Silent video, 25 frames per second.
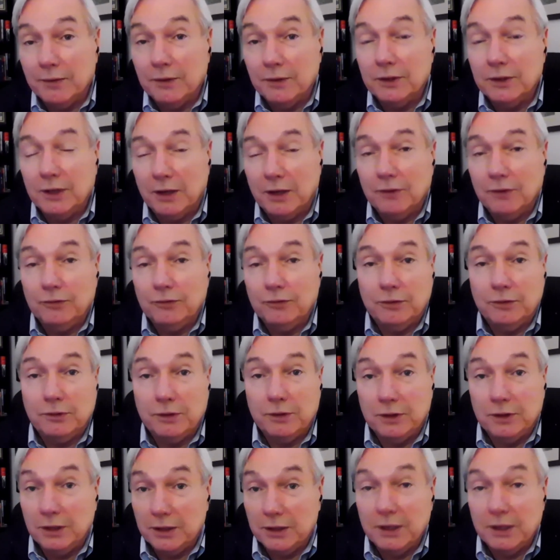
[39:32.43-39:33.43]
The test
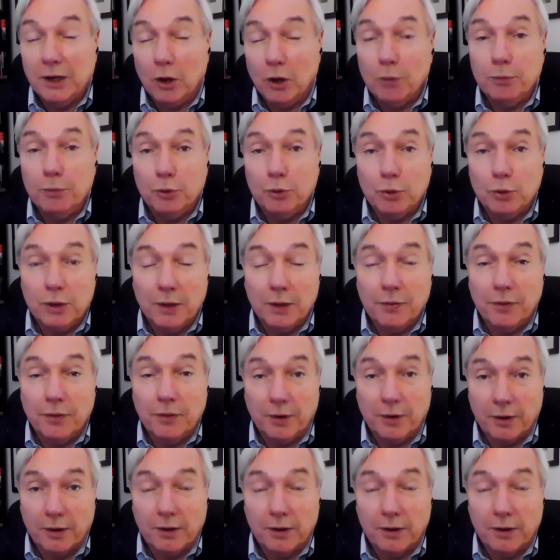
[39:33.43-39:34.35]
didn't help you get there.